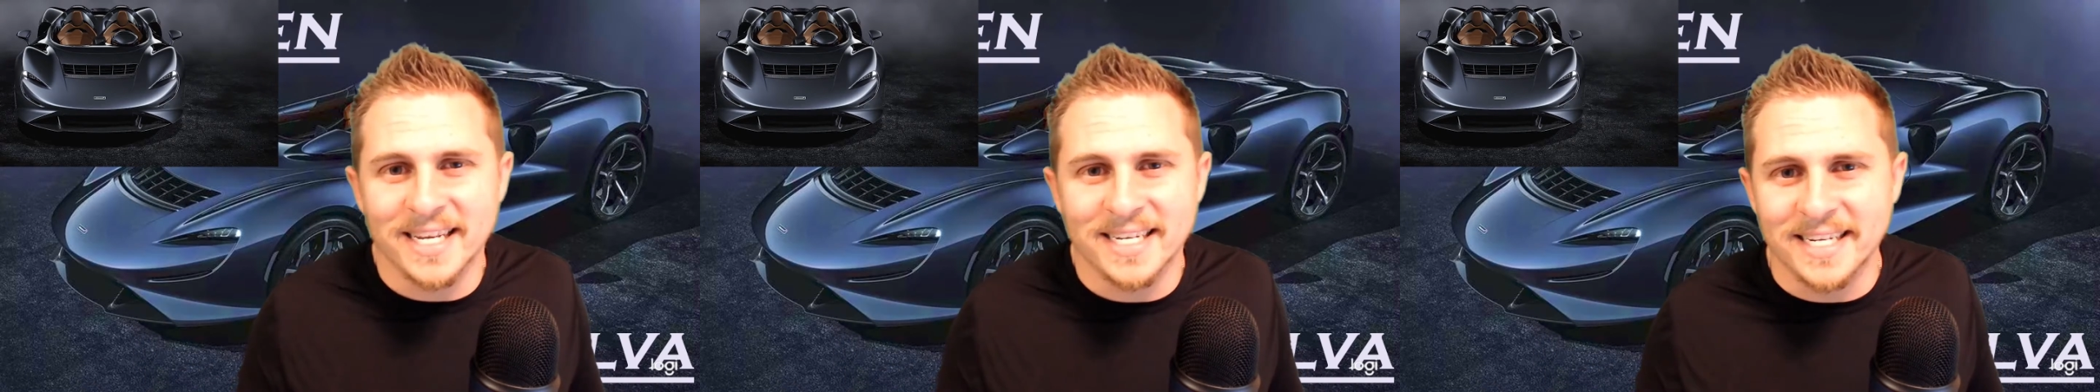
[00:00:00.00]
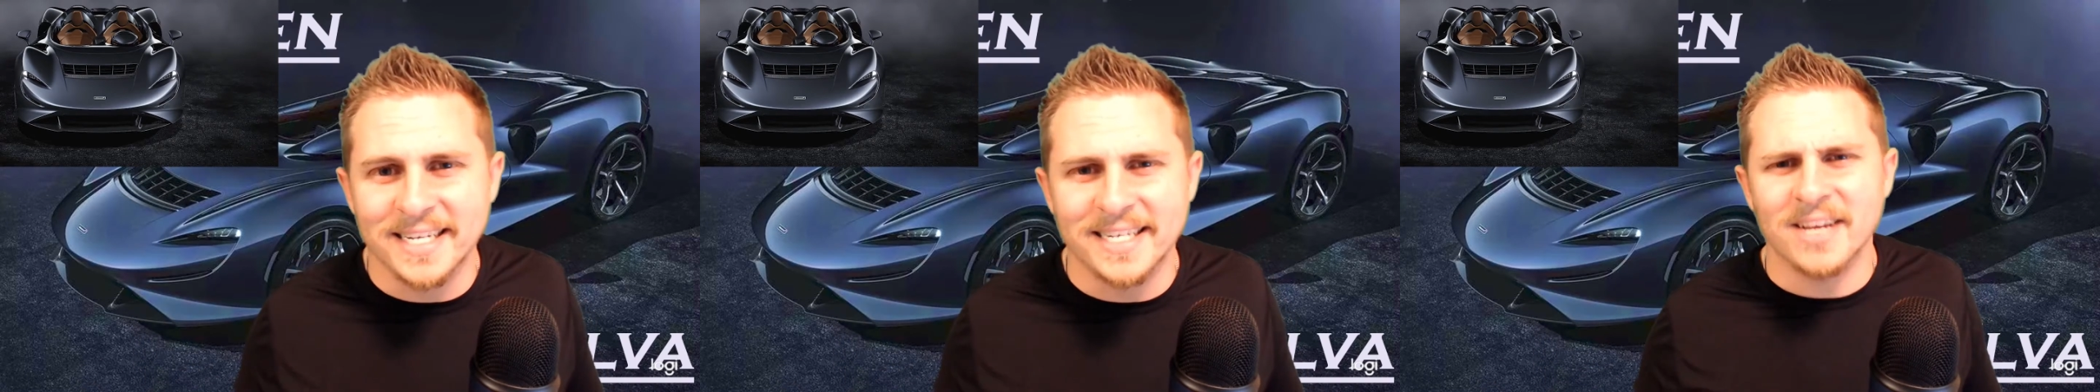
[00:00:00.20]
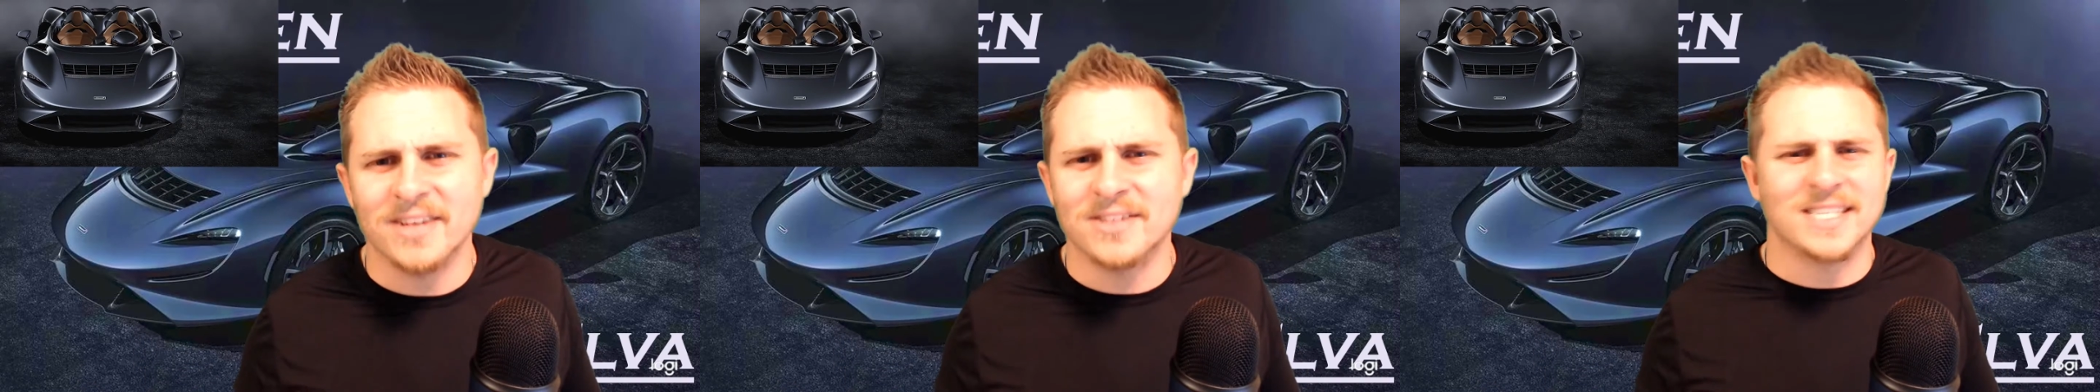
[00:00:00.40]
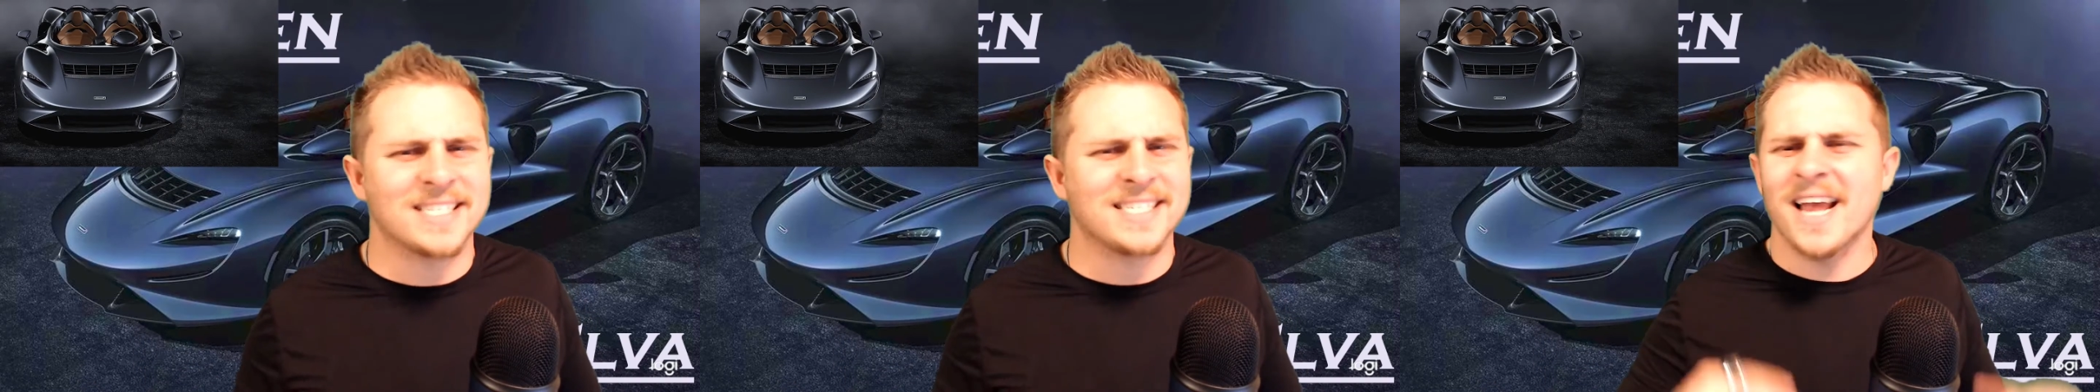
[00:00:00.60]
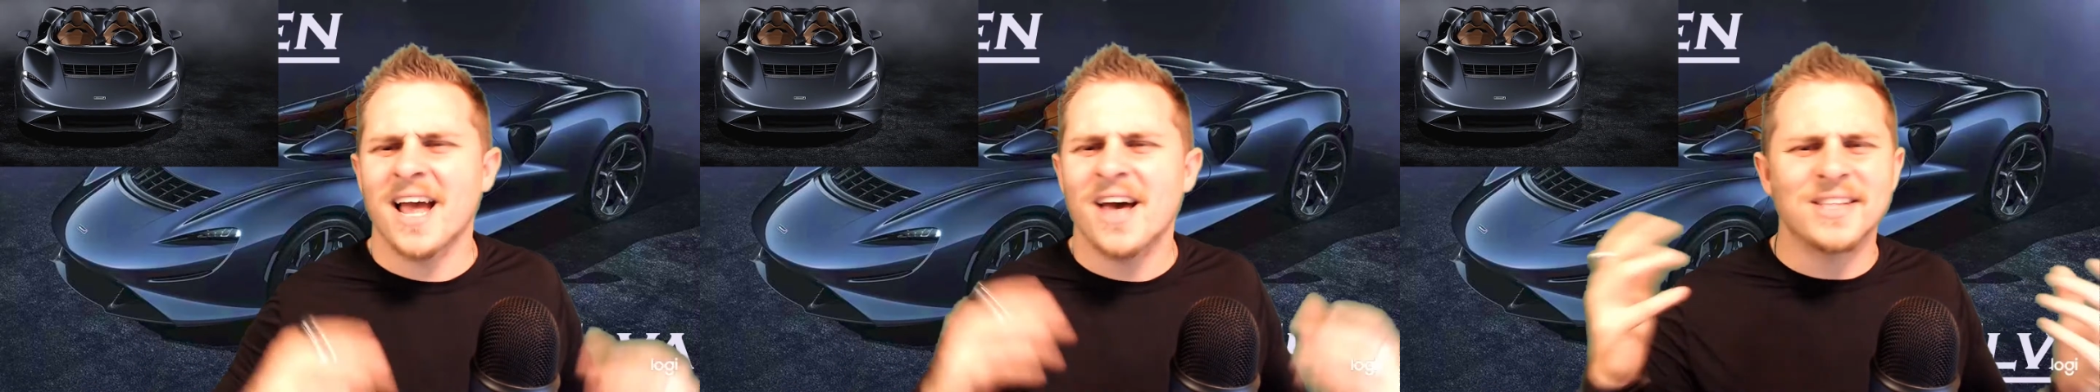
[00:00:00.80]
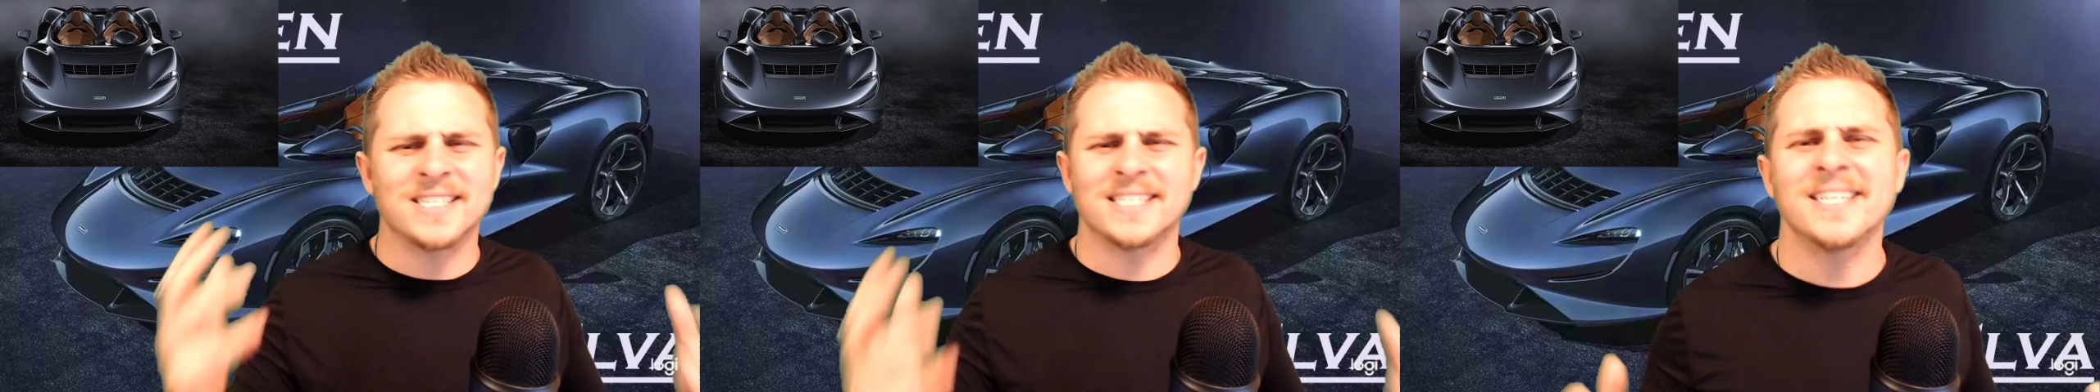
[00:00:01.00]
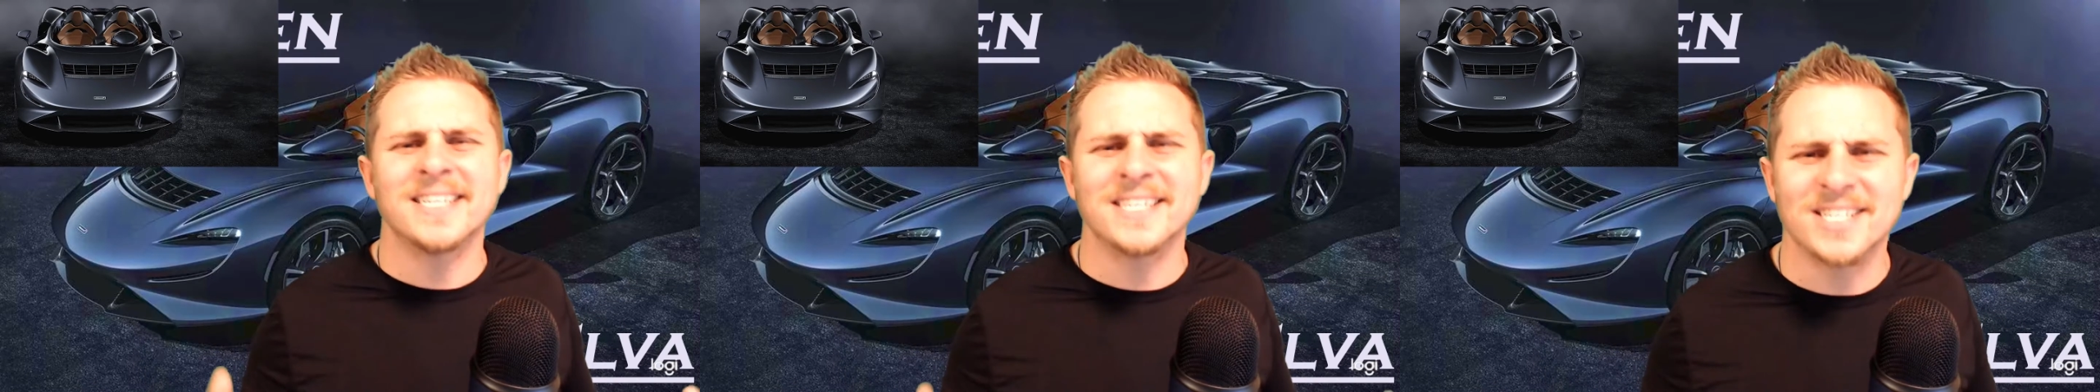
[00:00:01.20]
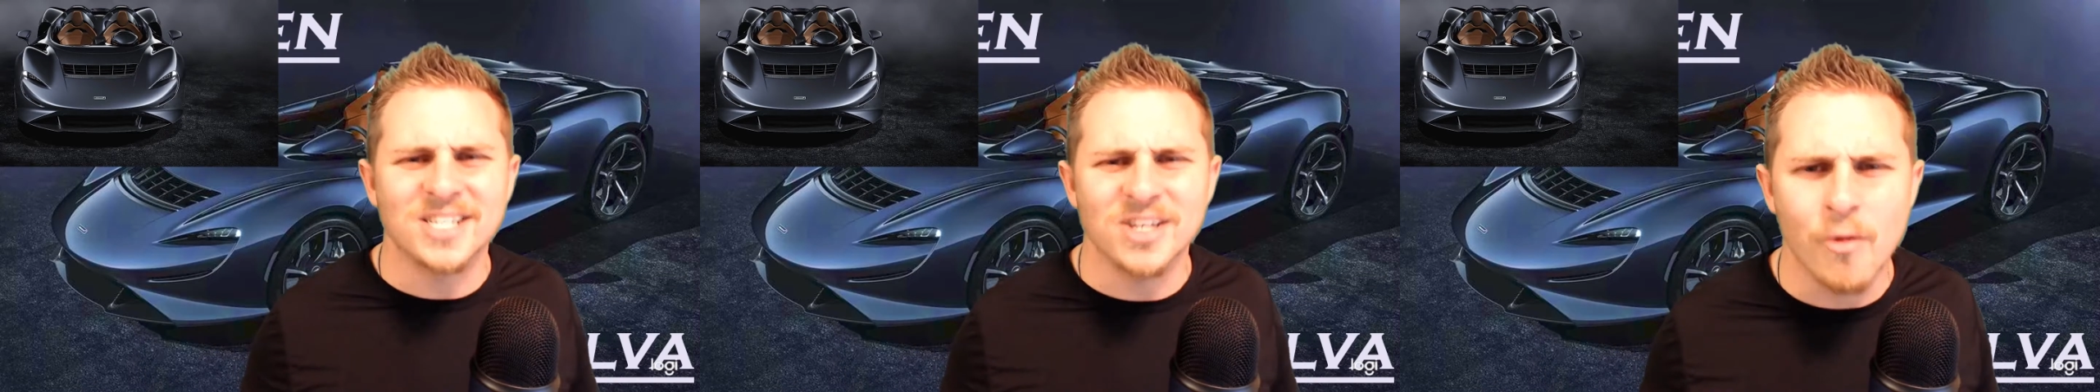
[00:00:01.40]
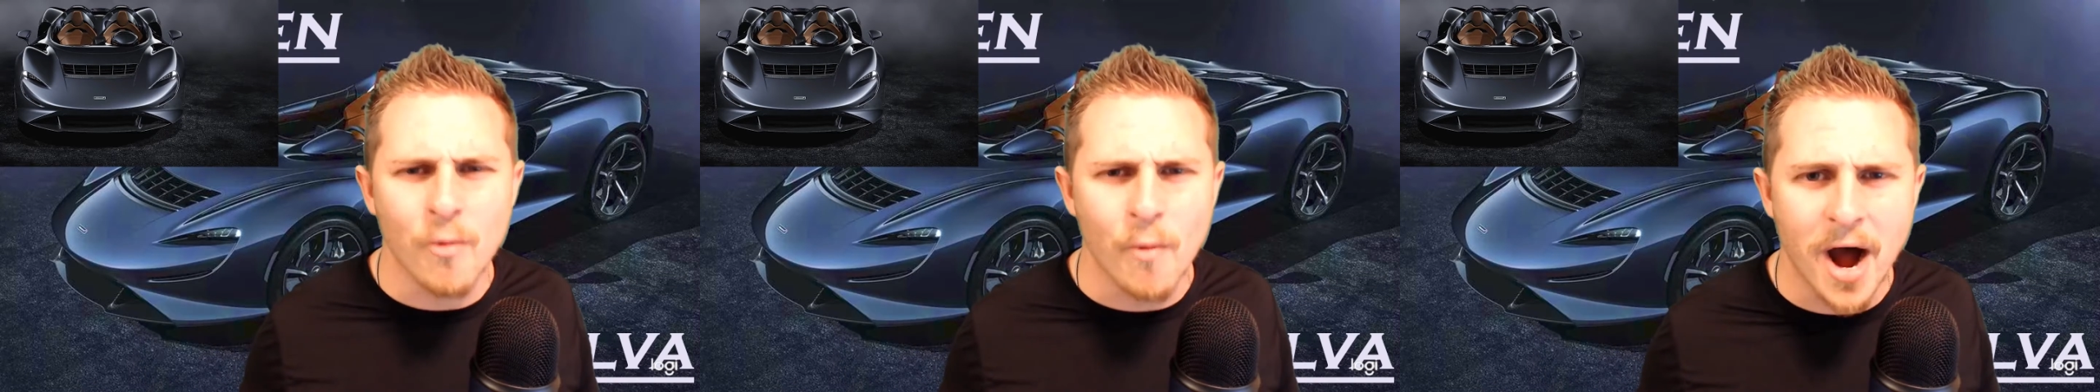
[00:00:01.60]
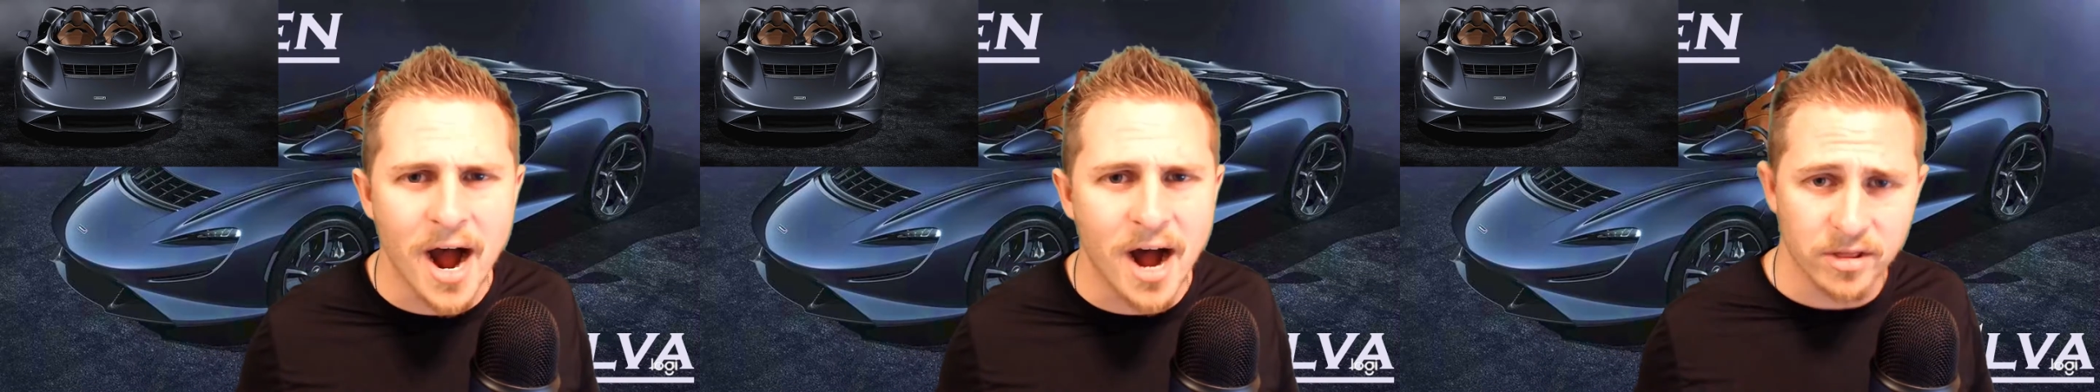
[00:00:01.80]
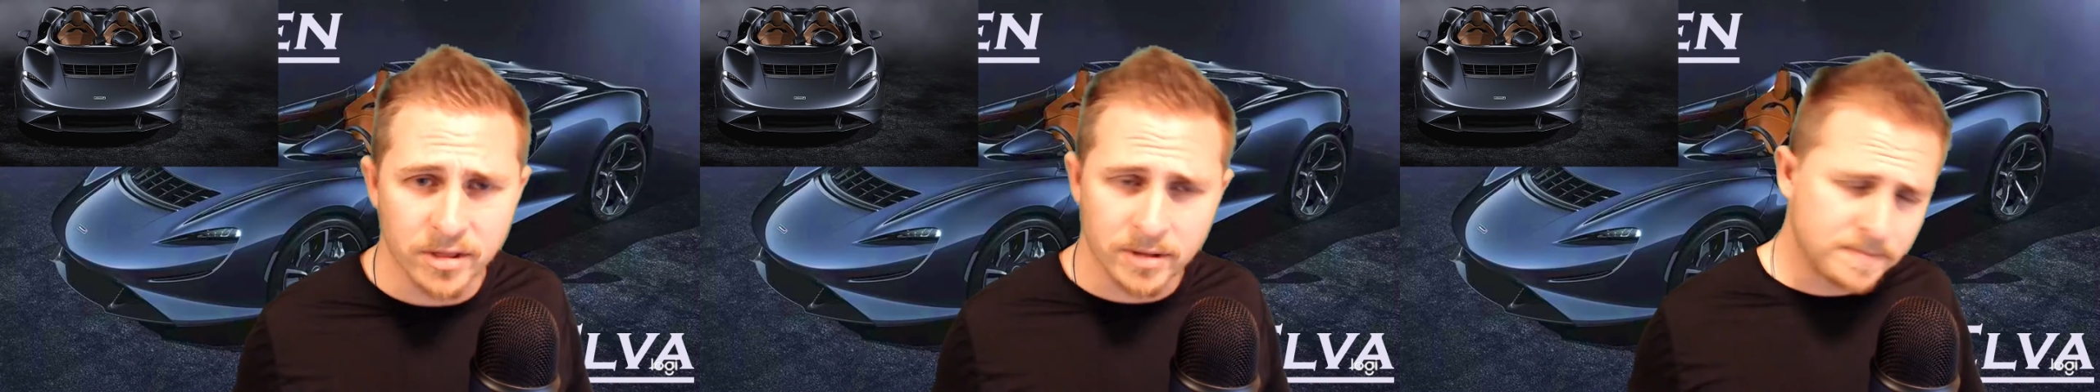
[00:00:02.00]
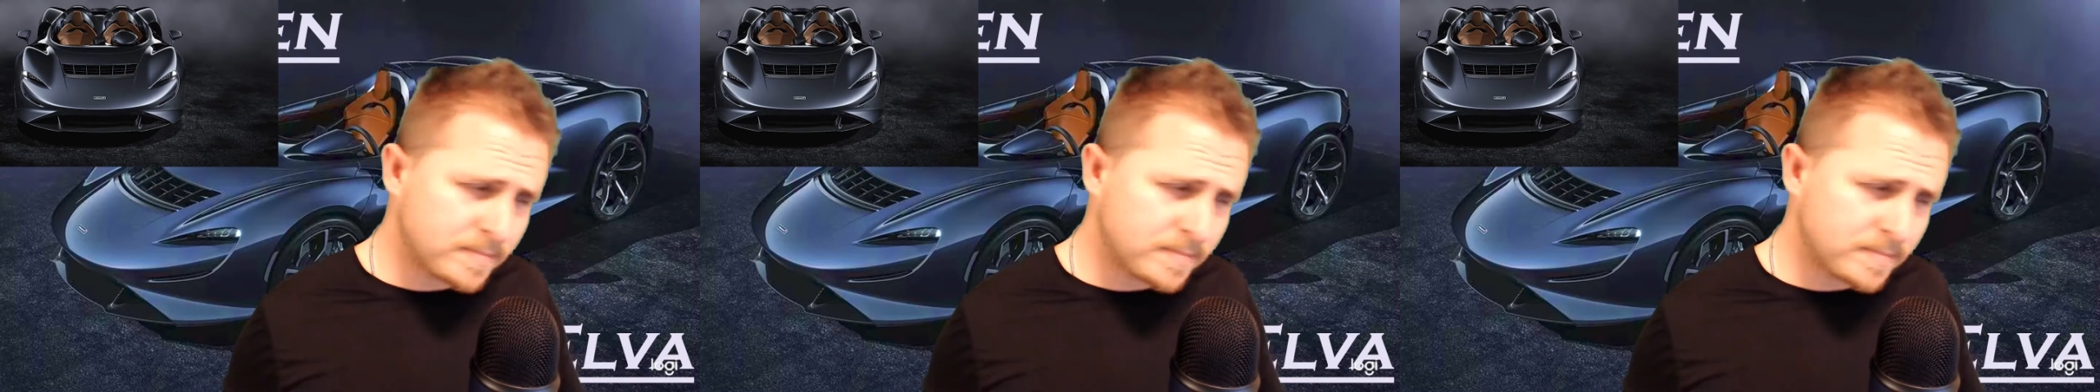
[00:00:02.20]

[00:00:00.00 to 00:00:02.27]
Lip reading: details and see how this thing is so wild.